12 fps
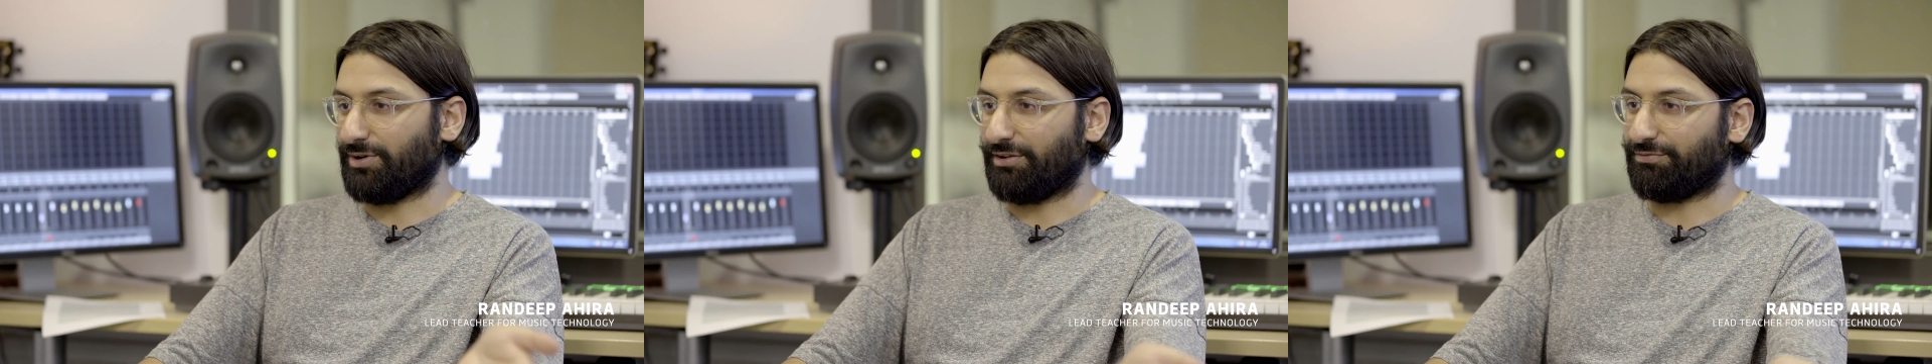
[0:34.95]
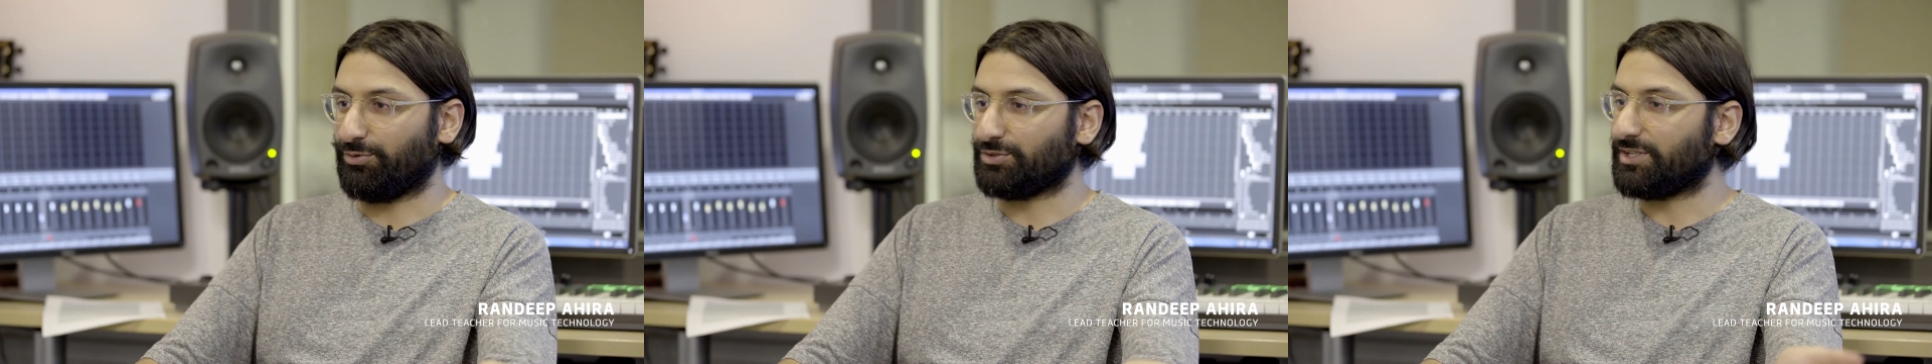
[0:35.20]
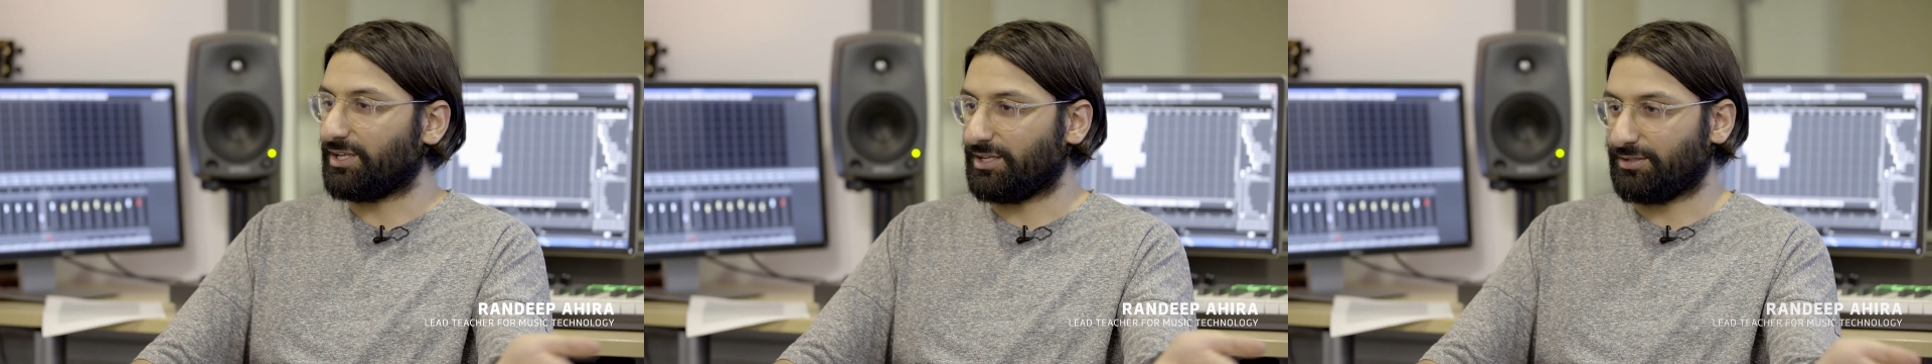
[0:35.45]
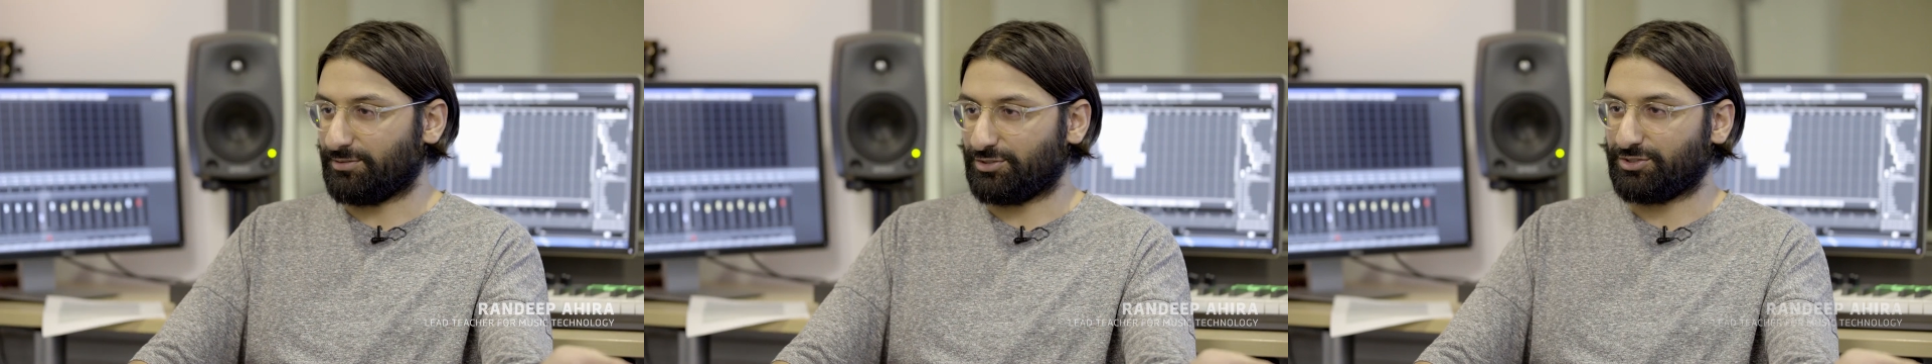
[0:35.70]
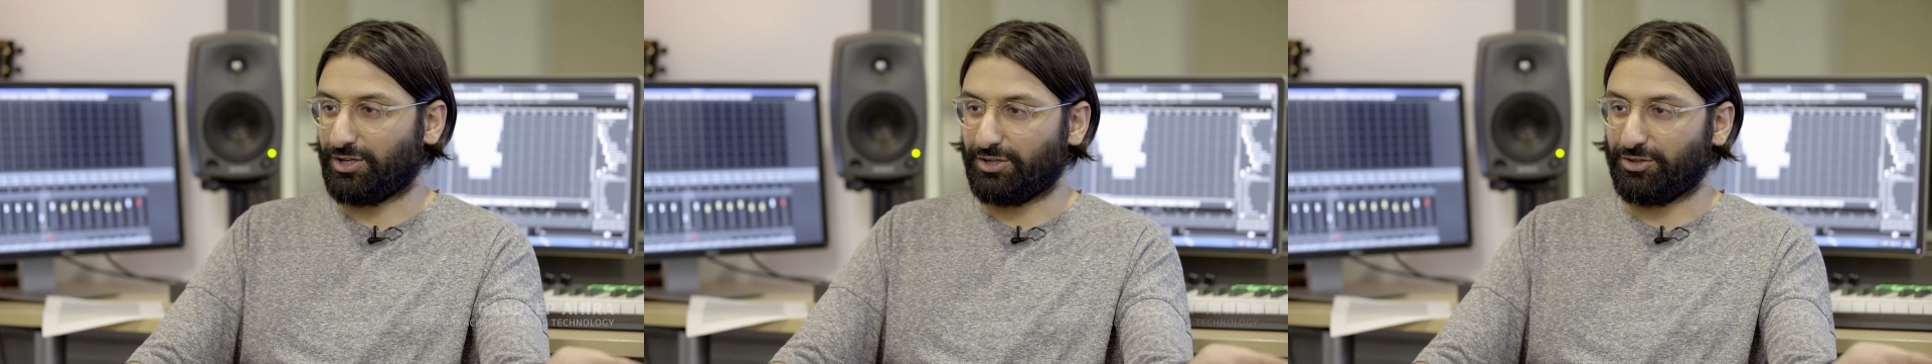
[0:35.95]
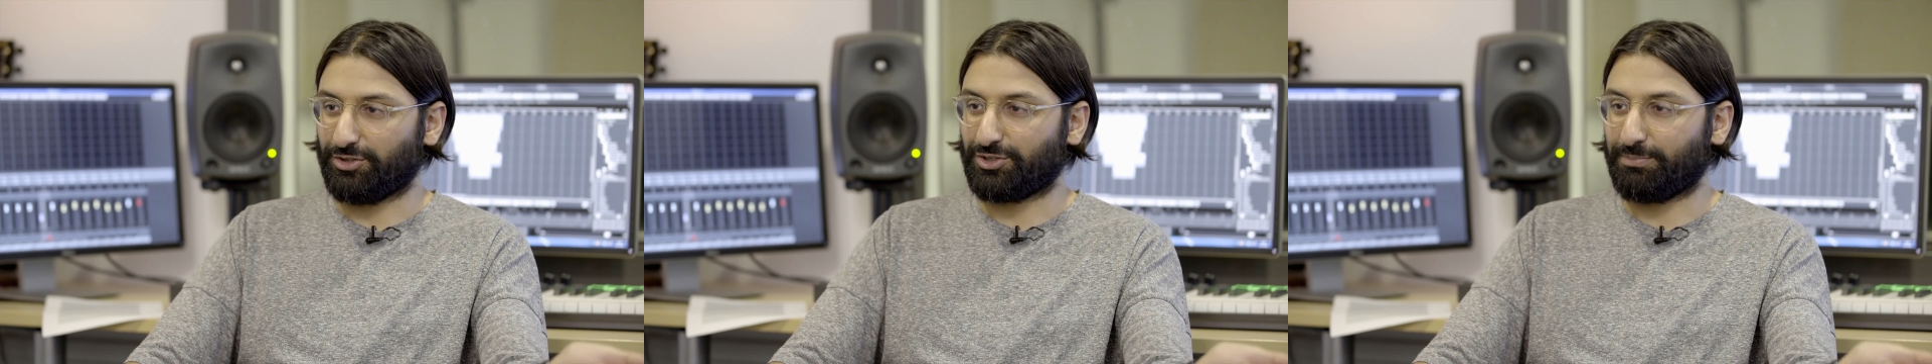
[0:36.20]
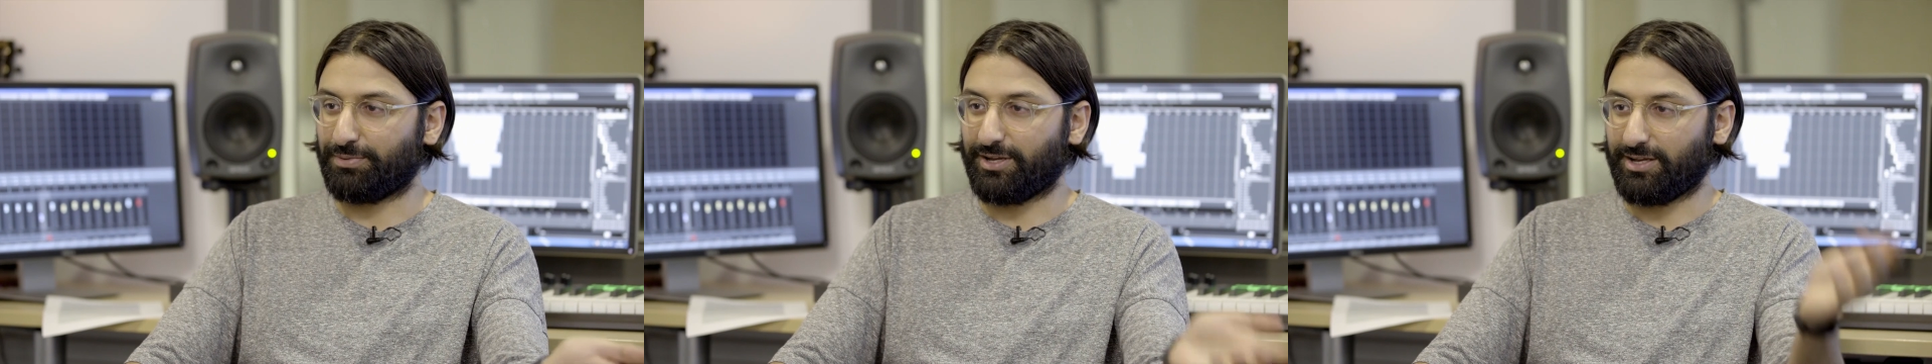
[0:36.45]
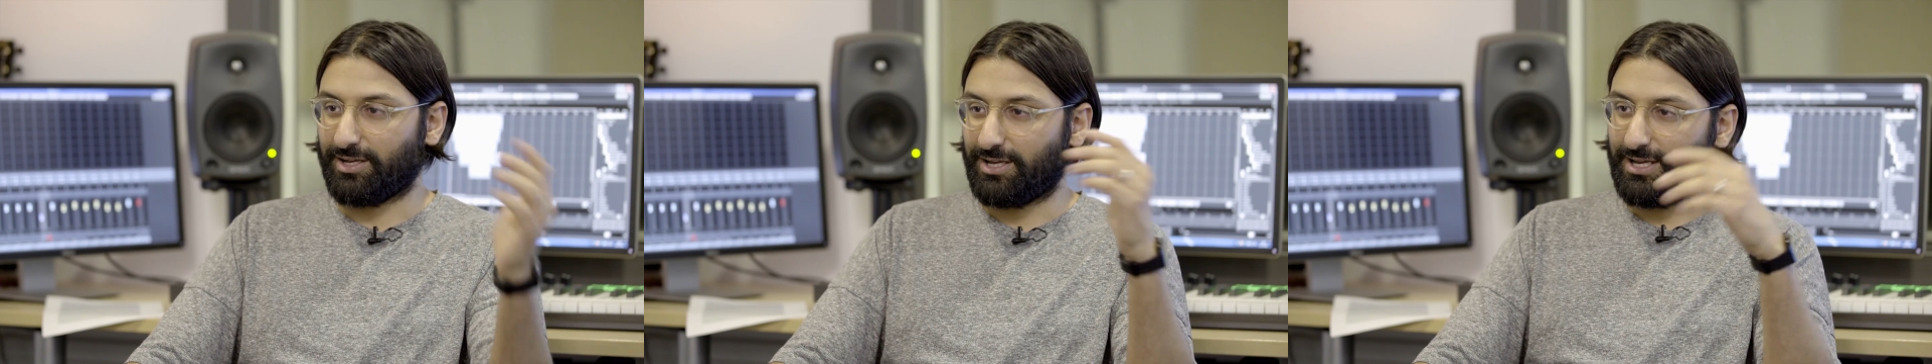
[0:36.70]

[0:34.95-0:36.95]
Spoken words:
around 14, started on the trumpet,